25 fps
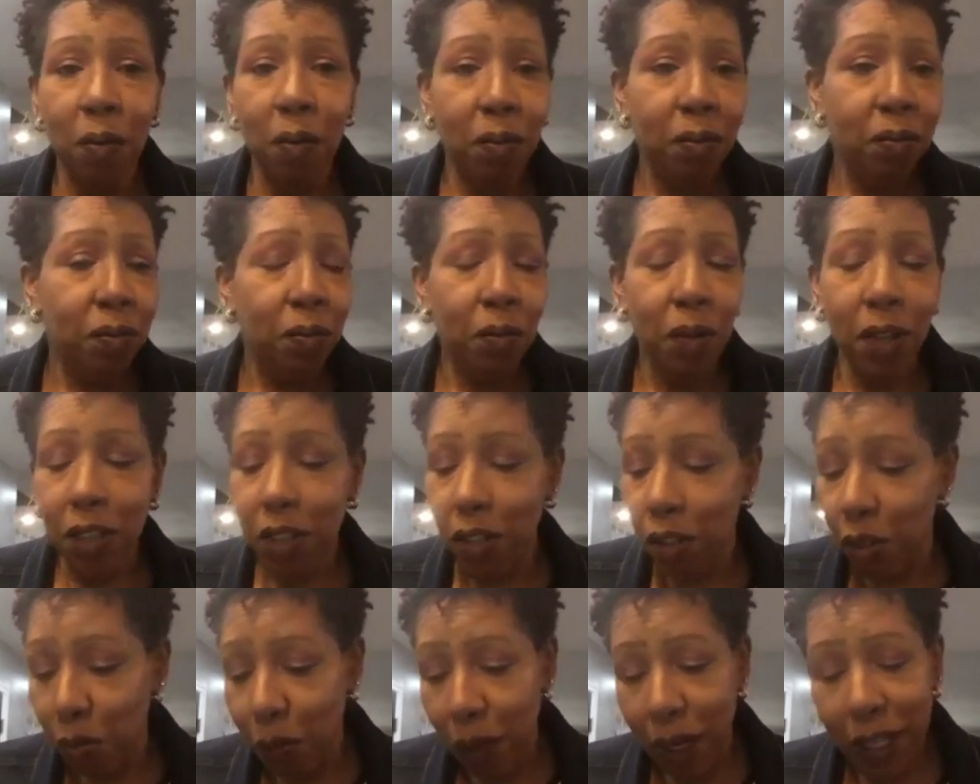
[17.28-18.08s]
once
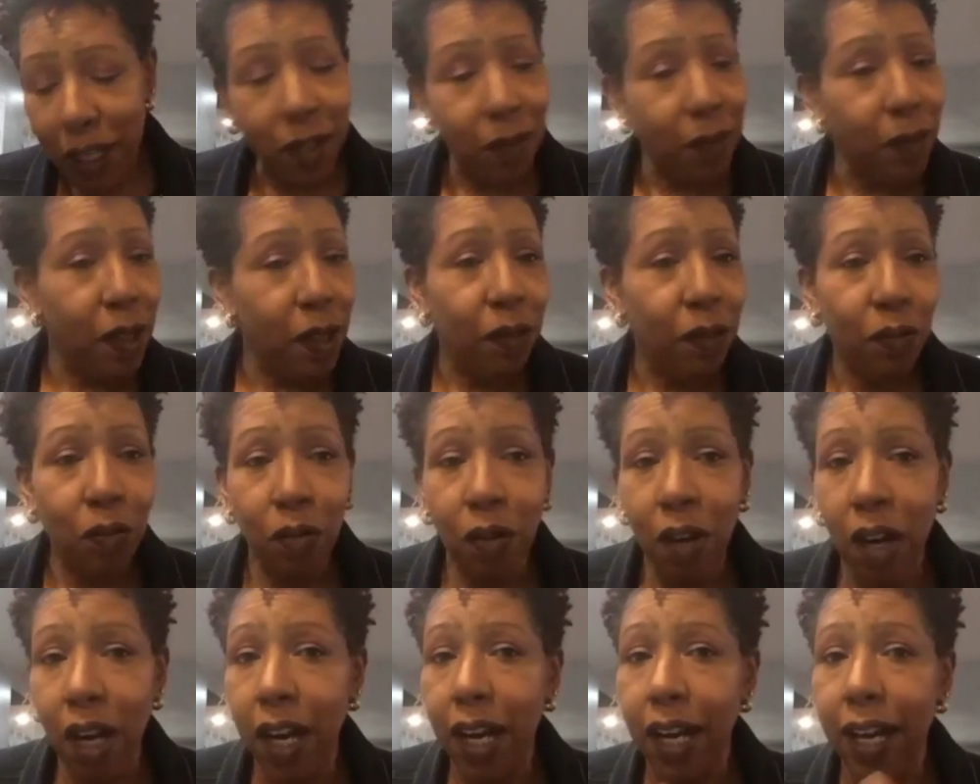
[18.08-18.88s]
or twice a month
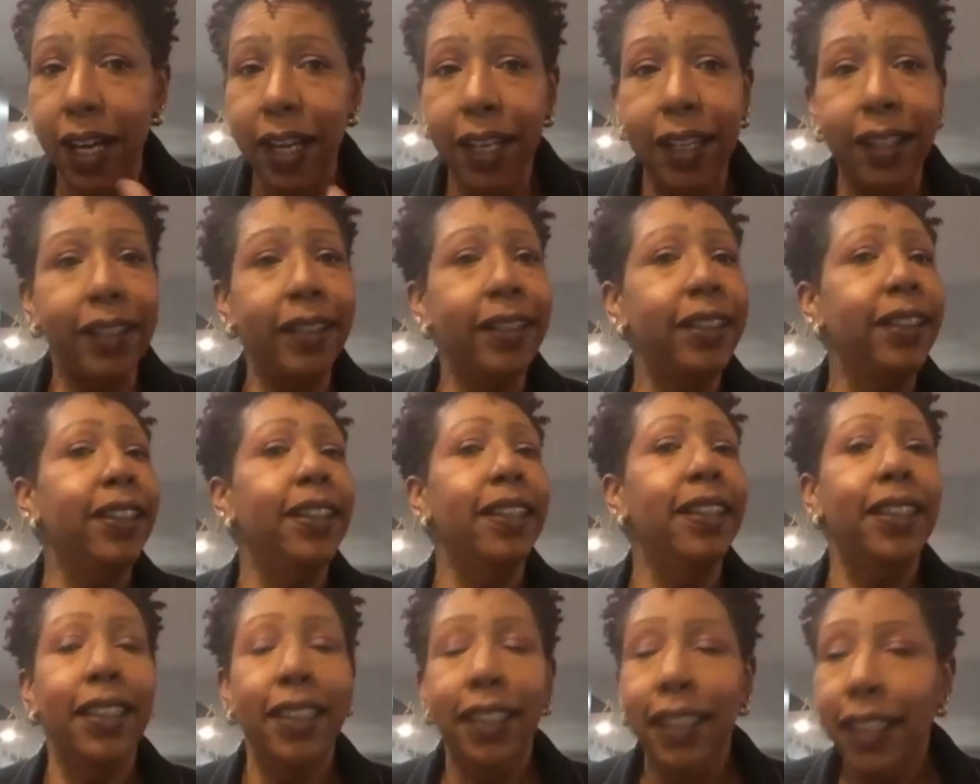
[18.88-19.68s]
run
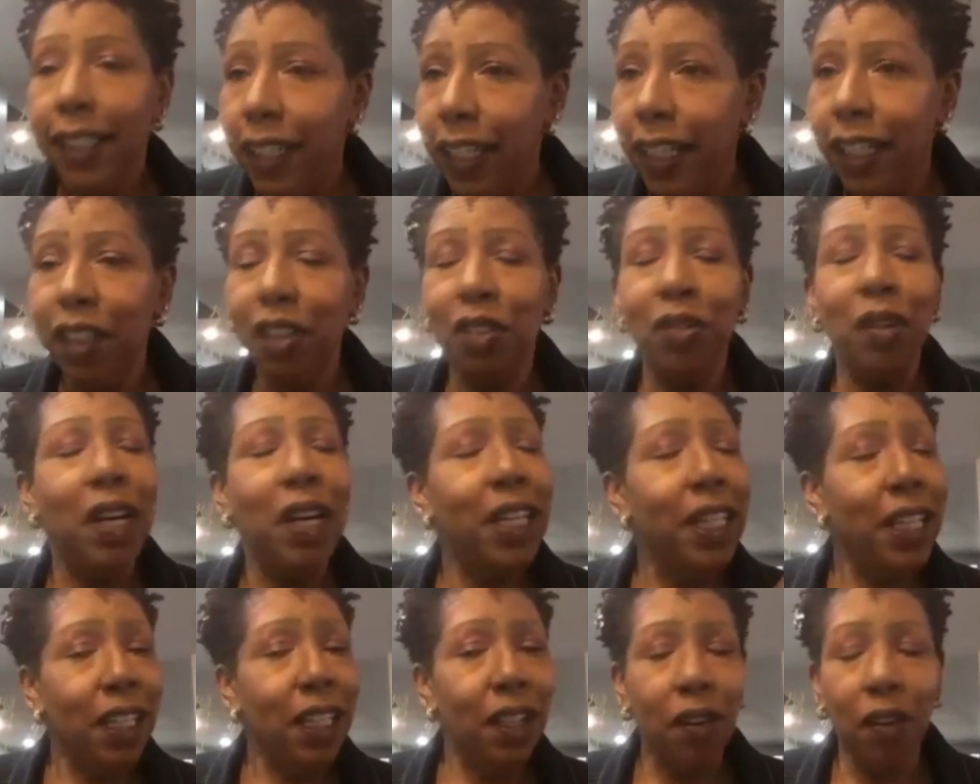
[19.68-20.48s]
and try
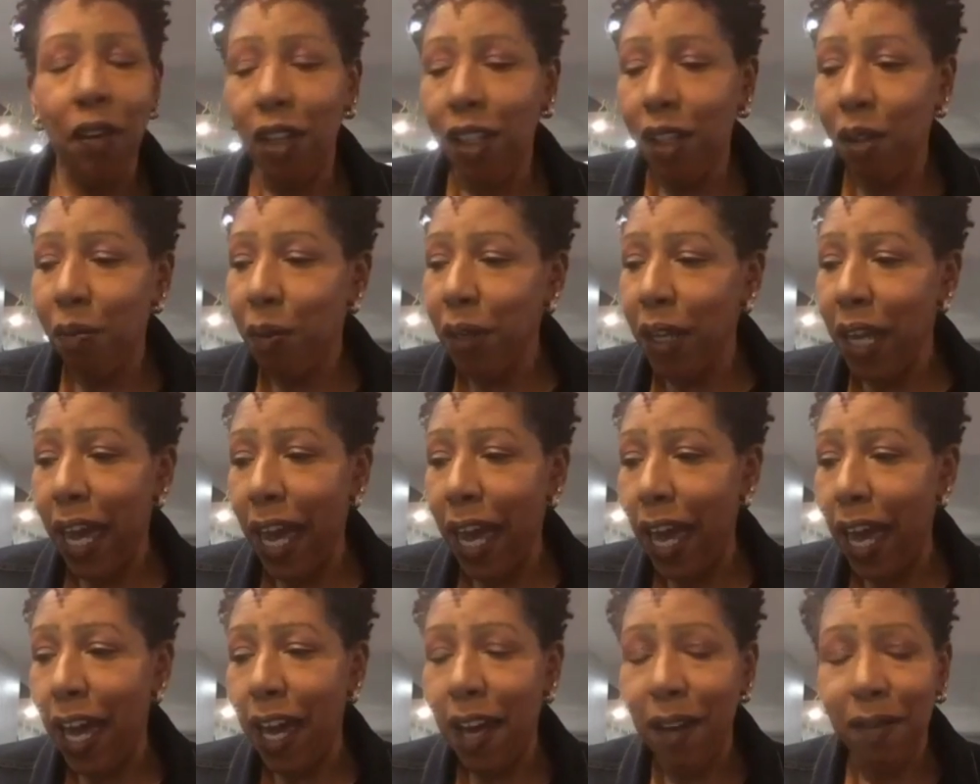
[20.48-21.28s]
to get all that we
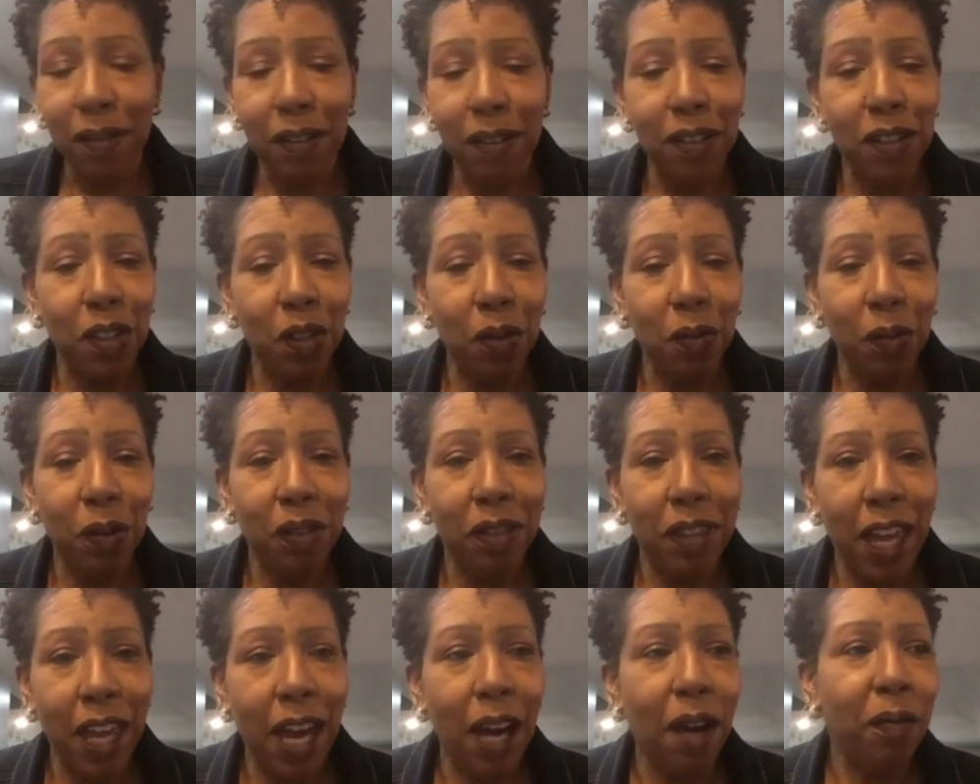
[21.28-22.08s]
have. And so with
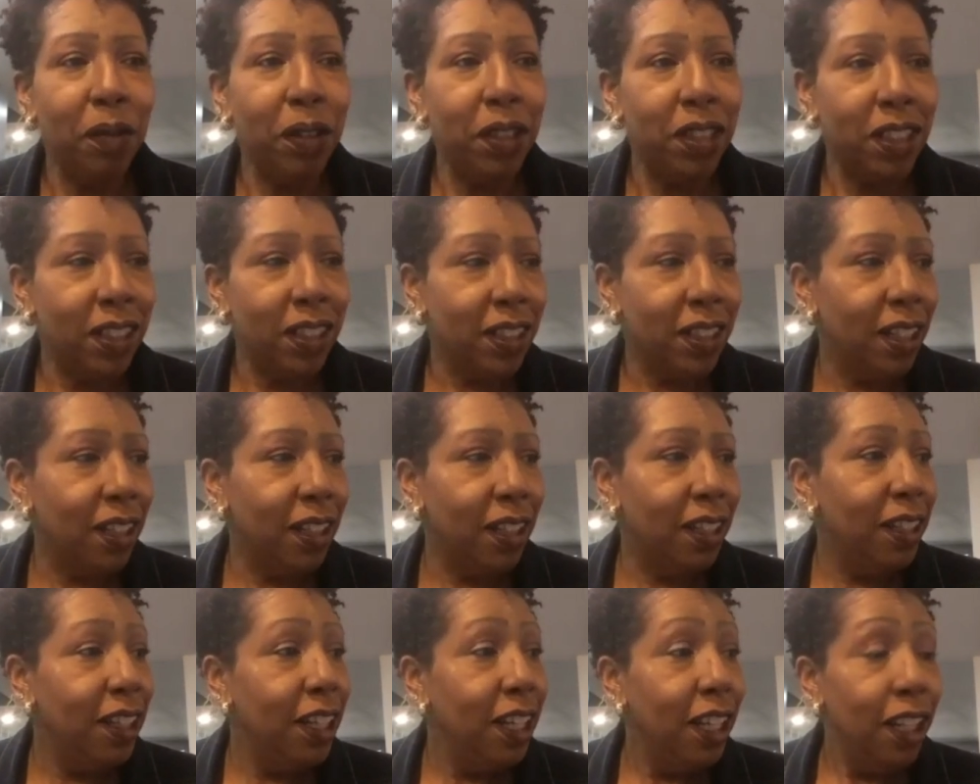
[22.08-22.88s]
that, we're just going
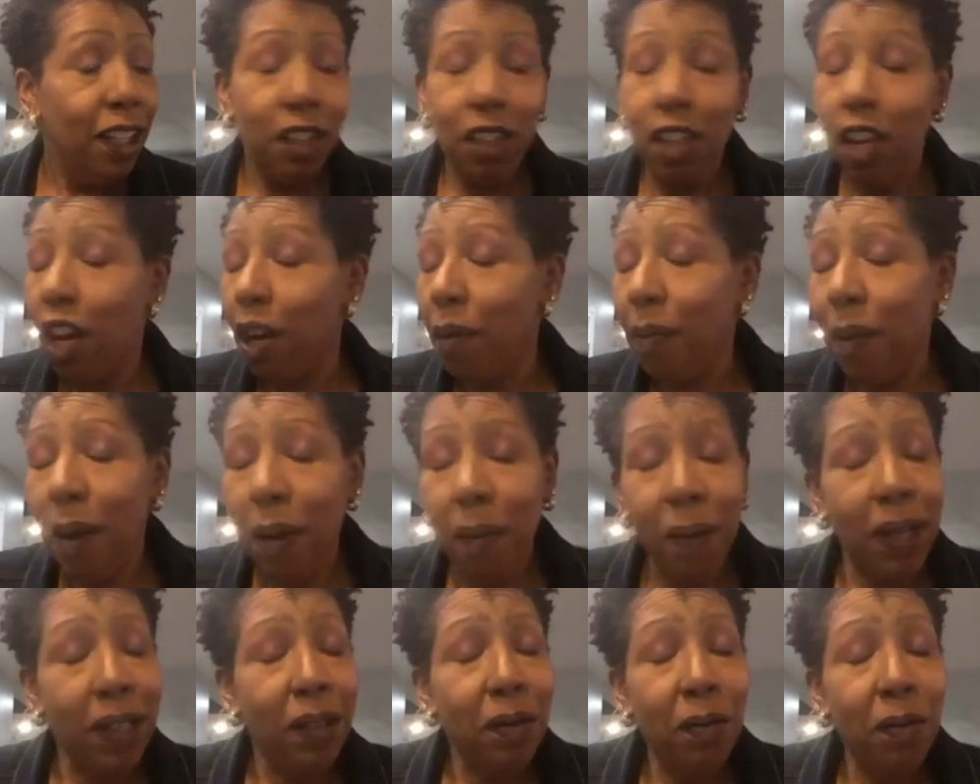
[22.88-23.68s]
to talk about
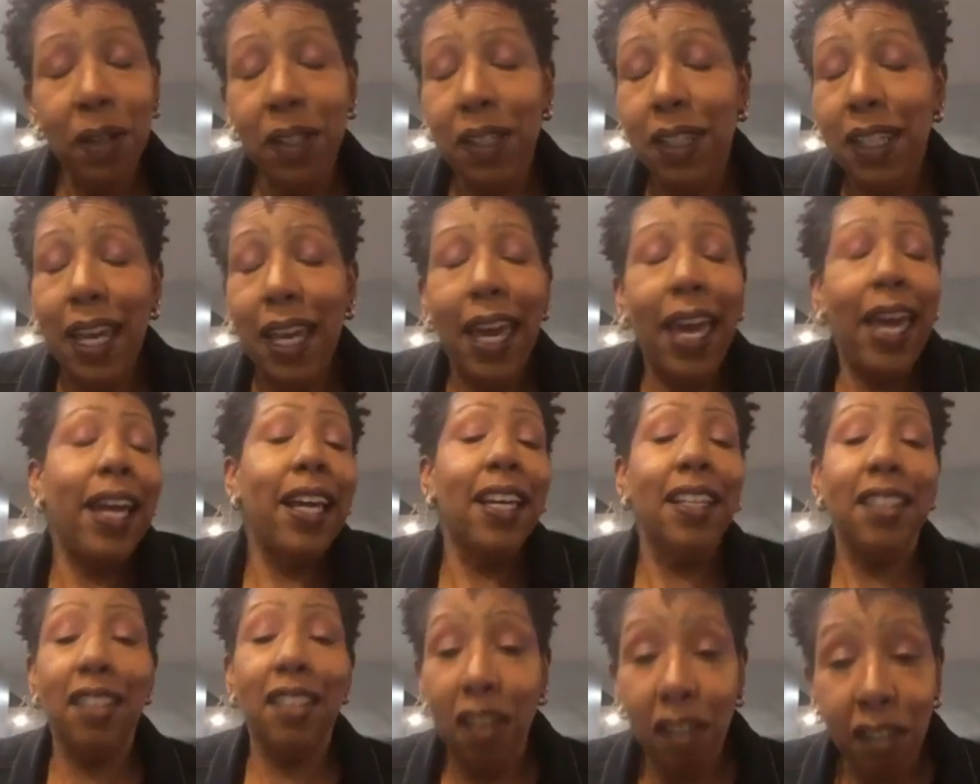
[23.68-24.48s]
what the heck
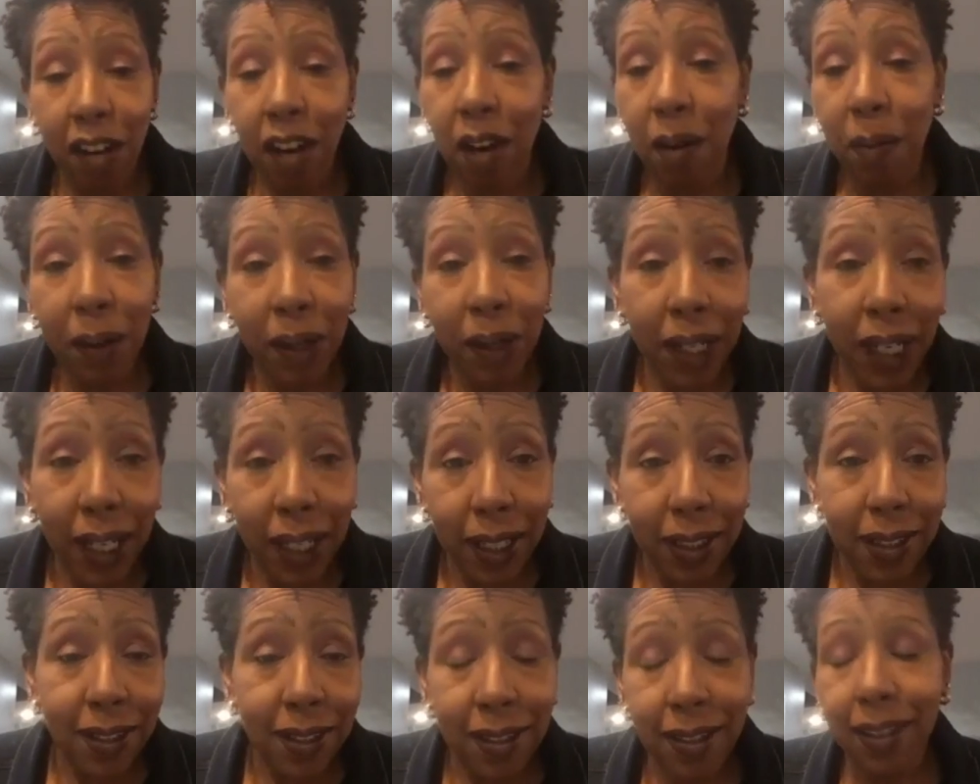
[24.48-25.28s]
is going on with
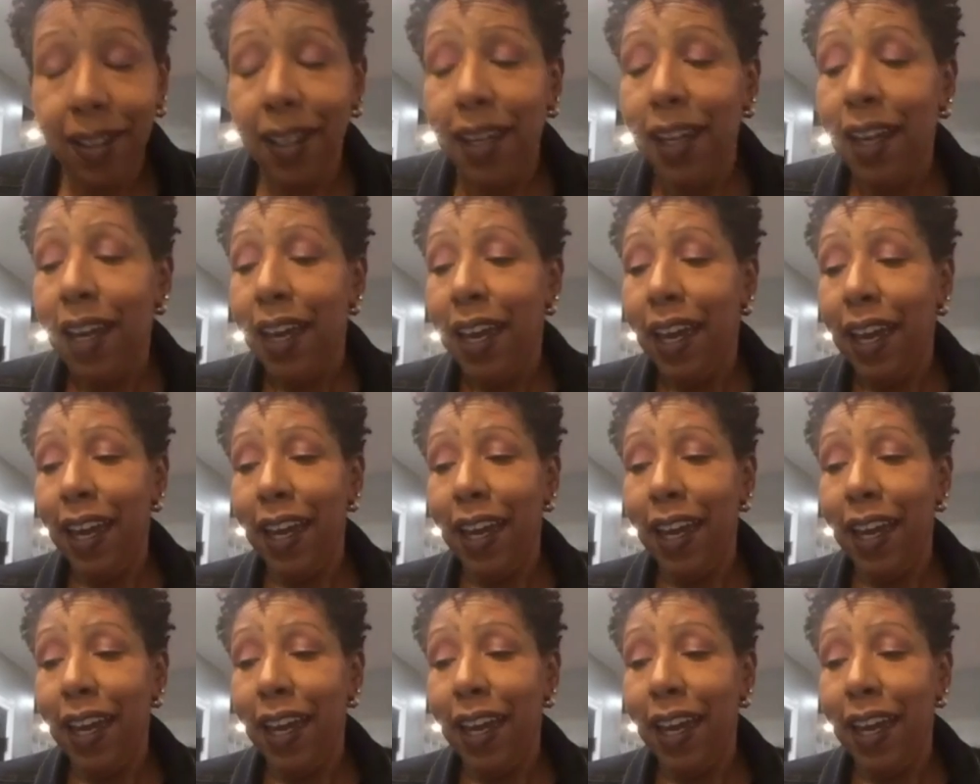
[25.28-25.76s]
us, and